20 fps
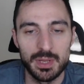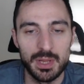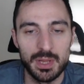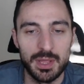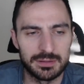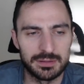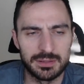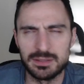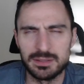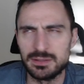
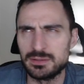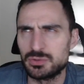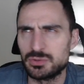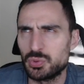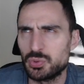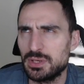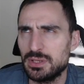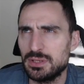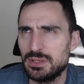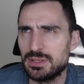in
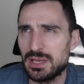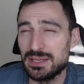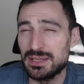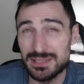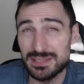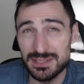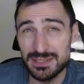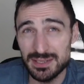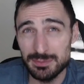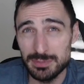
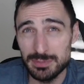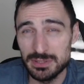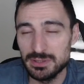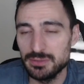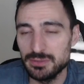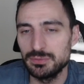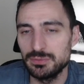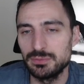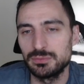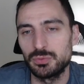2019, I believe,
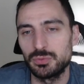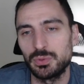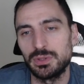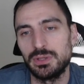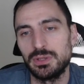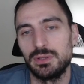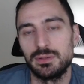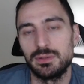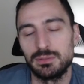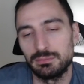
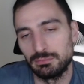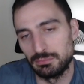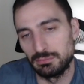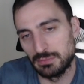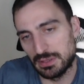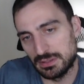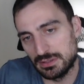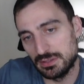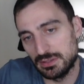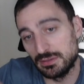
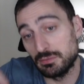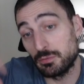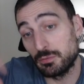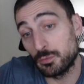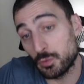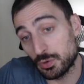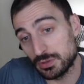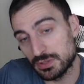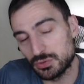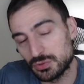2019 for
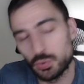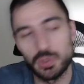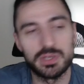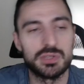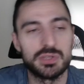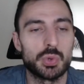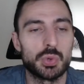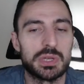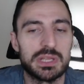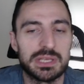the
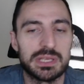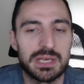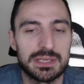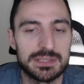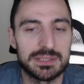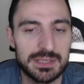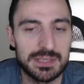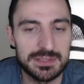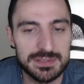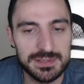2020
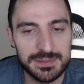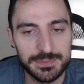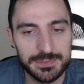candidates.